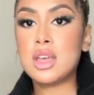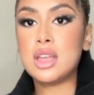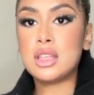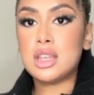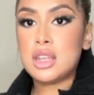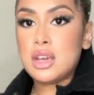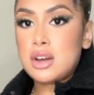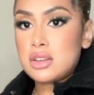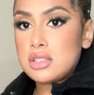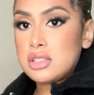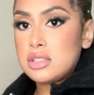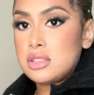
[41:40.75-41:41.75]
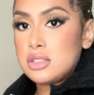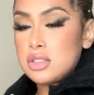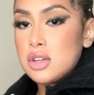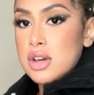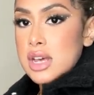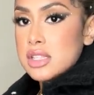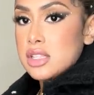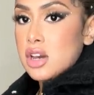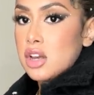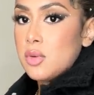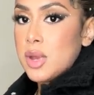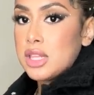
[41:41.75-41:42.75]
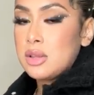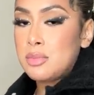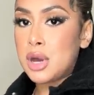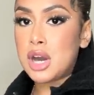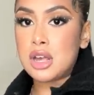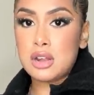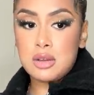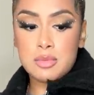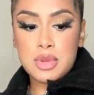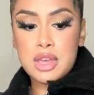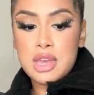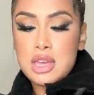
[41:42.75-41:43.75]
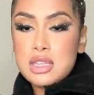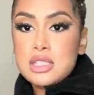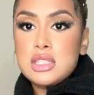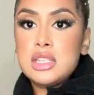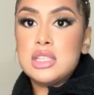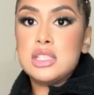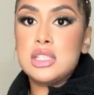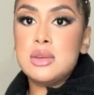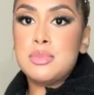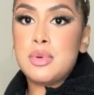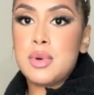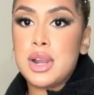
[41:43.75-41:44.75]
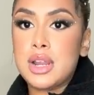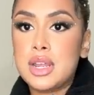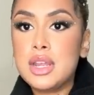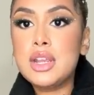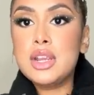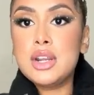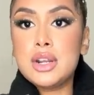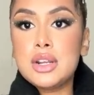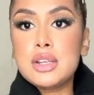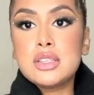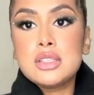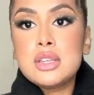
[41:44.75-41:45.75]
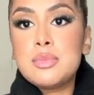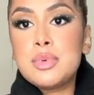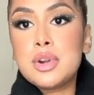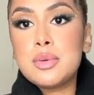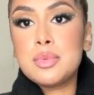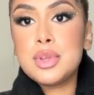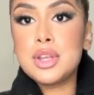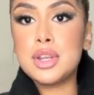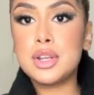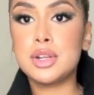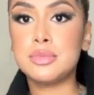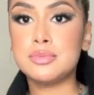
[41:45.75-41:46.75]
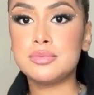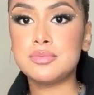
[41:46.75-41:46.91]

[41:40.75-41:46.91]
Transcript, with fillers: And then it also has it all the way at the bottom. It has zipper right here, zipper up here,